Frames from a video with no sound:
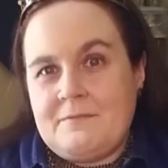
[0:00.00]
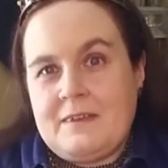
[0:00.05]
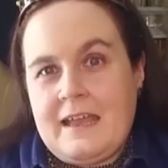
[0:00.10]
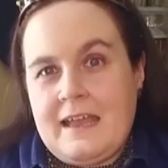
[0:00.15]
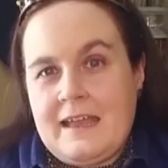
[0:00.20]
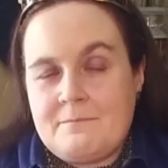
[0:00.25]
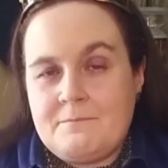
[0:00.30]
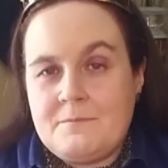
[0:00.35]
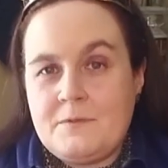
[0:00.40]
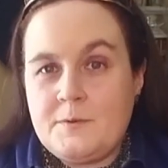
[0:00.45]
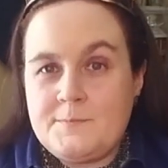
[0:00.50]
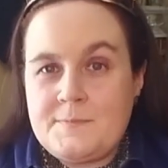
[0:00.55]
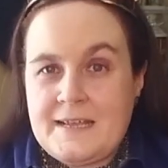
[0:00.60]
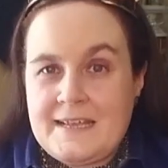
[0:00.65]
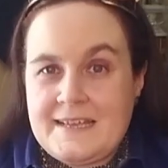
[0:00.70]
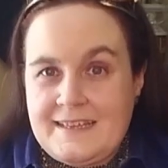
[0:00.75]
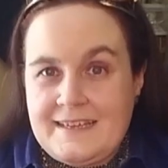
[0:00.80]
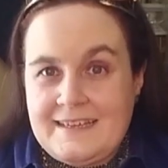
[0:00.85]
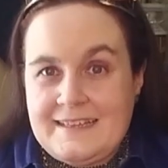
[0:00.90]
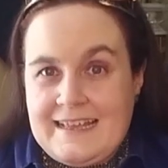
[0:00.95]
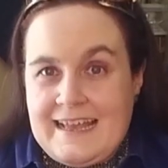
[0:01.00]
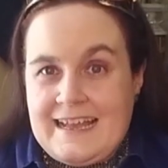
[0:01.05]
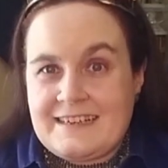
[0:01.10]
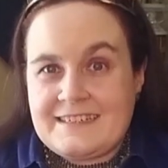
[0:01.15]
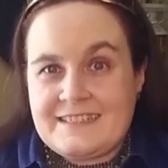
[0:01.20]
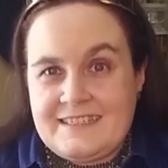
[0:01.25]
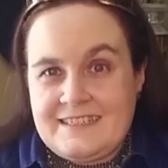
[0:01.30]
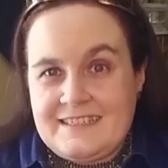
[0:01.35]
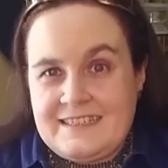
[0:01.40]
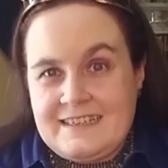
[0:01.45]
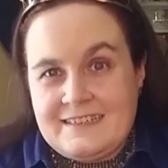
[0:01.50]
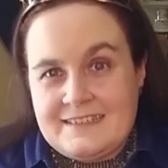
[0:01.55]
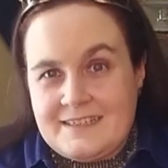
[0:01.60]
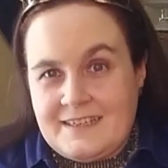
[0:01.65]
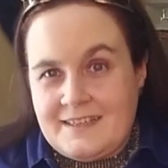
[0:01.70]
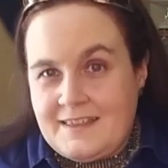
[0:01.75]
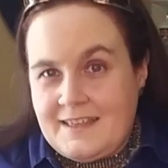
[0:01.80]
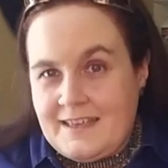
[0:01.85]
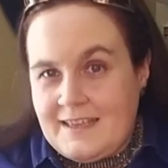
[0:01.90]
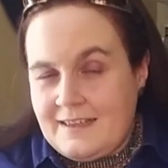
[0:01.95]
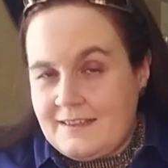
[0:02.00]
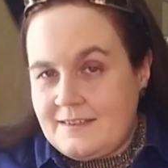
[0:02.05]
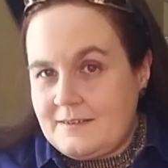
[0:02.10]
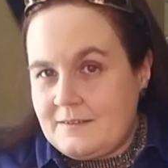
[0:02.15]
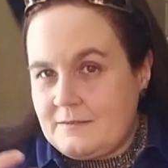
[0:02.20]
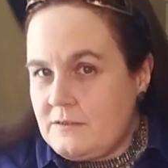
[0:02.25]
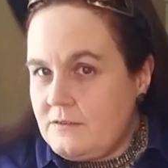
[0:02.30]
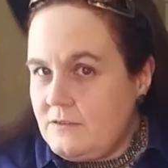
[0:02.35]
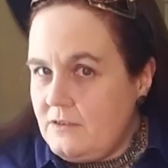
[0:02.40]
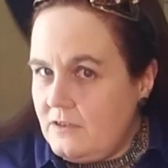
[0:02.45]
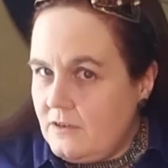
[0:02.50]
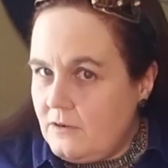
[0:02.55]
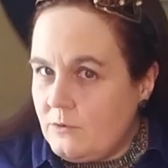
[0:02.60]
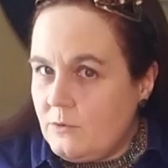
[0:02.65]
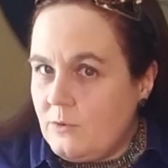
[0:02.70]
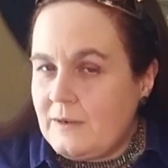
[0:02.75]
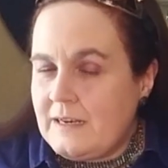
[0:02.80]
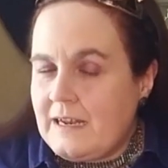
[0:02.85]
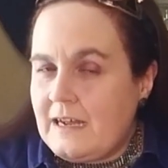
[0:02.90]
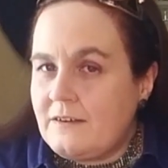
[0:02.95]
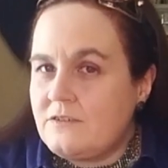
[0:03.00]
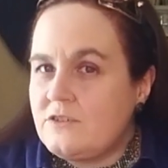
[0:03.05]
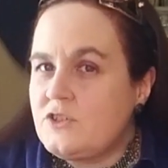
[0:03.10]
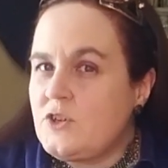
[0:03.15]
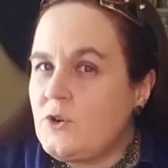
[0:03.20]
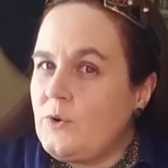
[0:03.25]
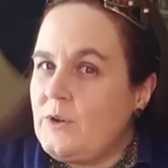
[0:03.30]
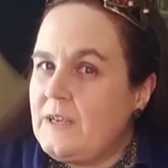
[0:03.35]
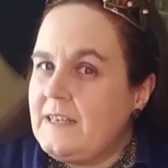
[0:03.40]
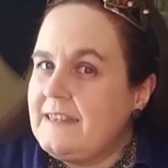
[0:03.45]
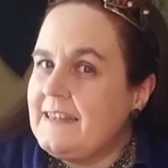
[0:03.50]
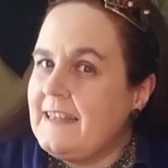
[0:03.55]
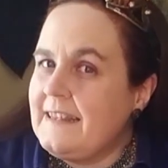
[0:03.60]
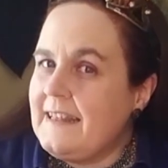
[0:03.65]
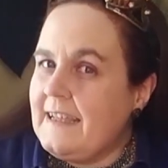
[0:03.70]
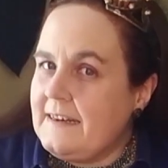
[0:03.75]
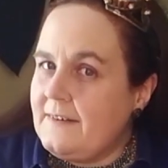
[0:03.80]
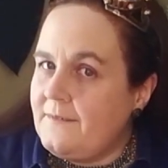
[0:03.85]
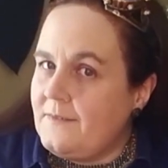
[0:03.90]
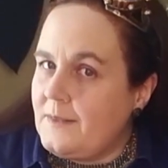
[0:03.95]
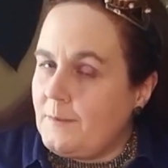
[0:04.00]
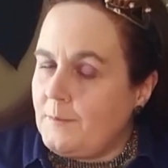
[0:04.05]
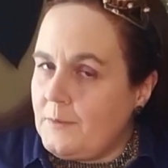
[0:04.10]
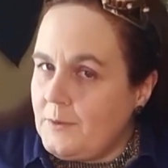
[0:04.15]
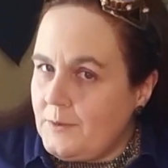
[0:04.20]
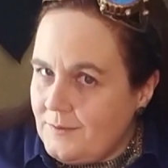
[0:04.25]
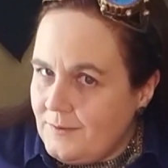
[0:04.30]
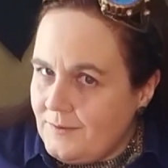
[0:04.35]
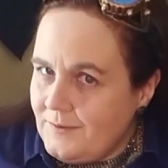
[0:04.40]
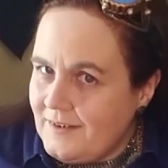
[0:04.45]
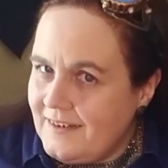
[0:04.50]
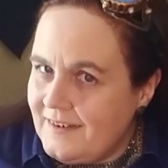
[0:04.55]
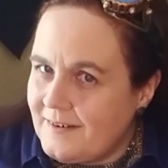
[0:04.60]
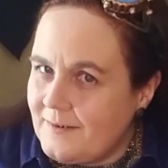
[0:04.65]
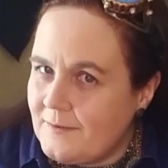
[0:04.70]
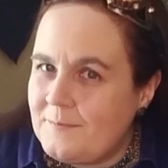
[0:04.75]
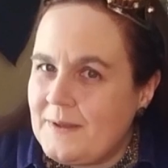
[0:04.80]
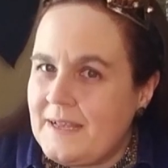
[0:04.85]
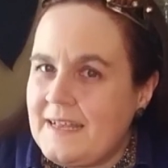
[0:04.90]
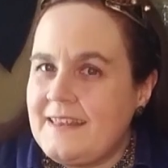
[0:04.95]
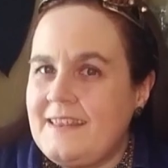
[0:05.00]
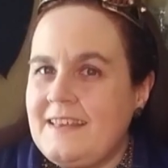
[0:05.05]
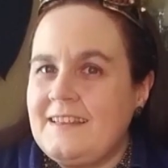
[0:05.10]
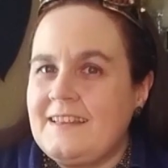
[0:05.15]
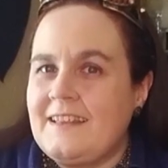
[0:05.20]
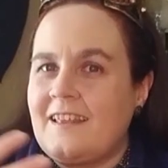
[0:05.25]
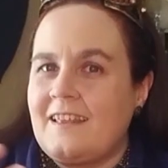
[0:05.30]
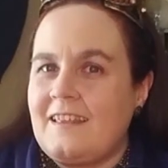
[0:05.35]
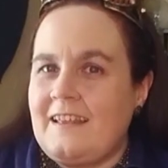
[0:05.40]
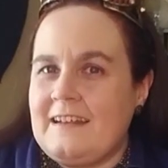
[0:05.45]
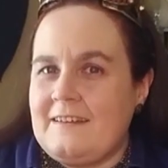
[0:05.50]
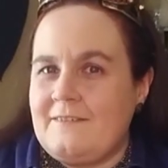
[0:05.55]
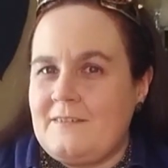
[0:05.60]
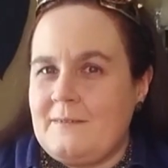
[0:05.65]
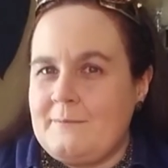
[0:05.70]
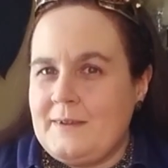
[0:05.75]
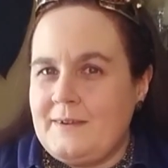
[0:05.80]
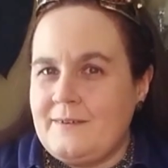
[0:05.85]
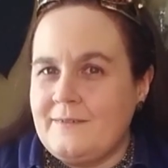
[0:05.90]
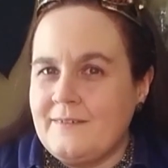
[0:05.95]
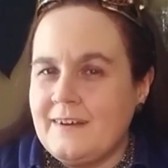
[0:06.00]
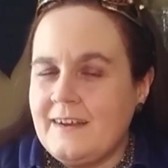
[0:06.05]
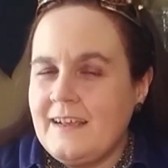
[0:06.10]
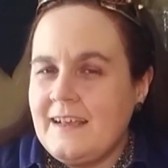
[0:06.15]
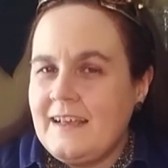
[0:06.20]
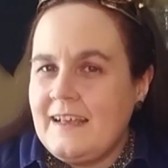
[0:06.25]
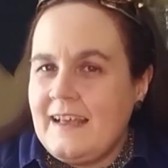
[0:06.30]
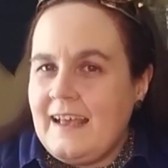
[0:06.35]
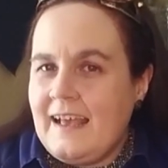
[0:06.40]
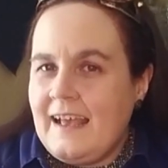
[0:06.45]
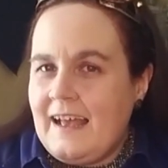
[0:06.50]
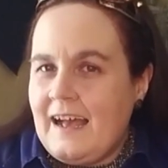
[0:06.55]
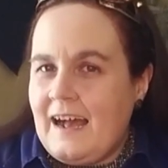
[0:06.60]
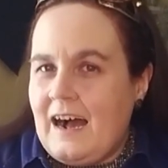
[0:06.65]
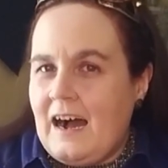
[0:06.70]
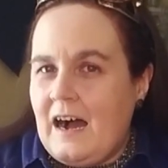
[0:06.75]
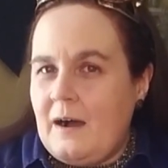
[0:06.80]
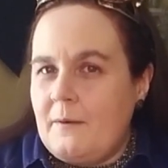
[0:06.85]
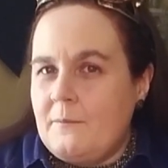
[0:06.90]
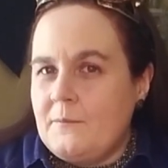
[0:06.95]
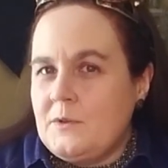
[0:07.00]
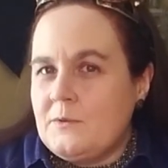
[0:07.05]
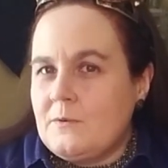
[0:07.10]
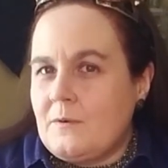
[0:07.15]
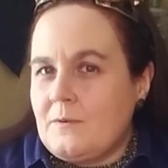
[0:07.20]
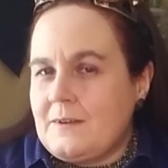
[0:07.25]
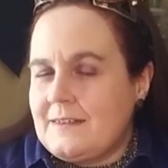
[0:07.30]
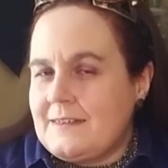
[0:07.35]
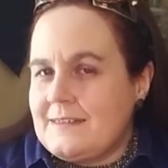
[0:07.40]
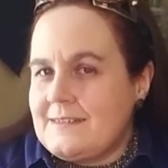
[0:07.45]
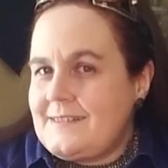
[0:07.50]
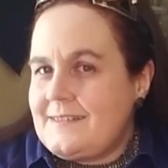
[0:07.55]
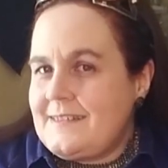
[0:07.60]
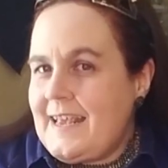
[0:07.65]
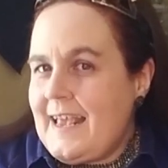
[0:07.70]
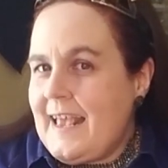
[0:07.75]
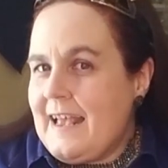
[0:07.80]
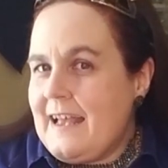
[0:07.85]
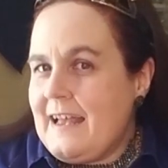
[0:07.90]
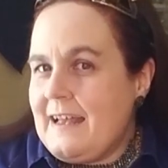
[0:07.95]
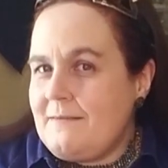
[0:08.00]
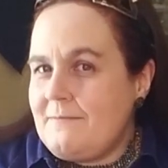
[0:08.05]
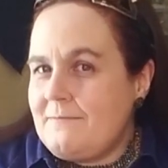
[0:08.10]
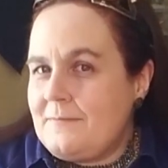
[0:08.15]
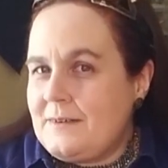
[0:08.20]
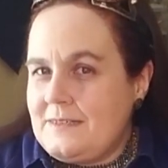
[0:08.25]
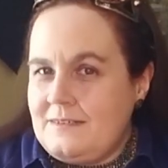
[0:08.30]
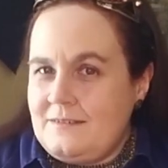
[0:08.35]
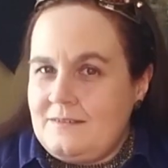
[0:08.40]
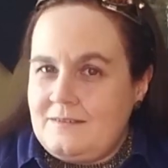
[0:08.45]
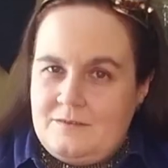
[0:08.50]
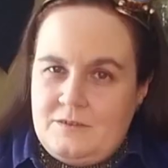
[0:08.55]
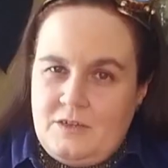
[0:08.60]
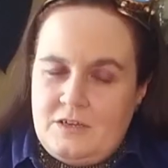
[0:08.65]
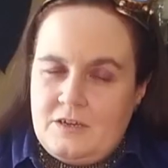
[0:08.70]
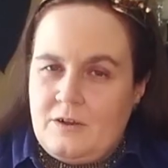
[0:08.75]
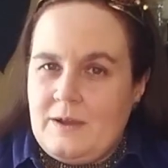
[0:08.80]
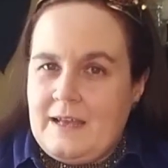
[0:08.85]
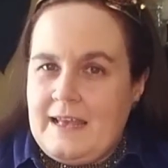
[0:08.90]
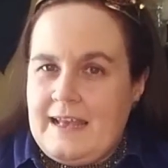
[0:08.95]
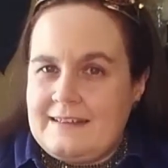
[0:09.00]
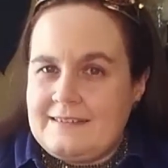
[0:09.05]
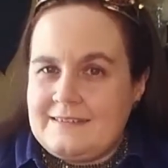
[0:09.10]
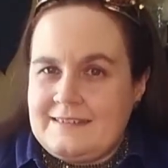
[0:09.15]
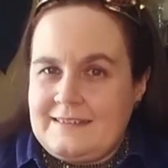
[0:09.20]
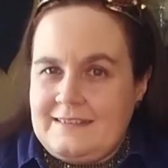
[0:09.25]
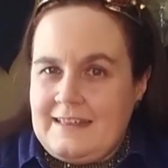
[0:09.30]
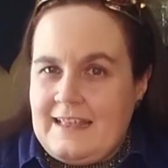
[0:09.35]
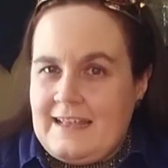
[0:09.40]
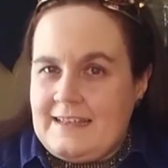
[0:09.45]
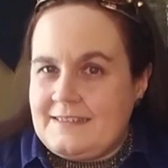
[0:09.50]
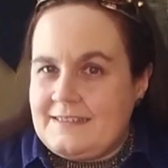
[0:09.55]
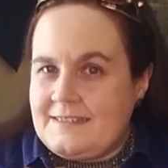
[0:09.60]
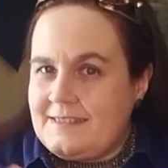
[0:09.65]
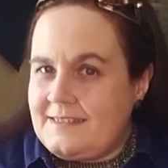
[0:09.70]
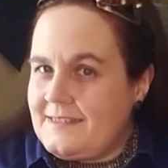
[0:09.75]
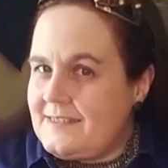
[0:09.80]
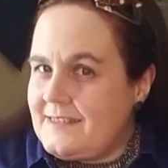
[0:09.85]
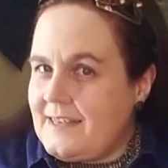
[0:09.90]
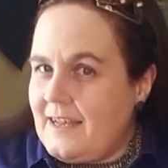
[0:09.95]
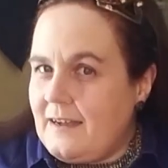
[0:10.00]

And moonbathing actually is a thing. It's, going out enjoying the light of the moon or bathing in the light of the moon. You won't get as tan, but it has less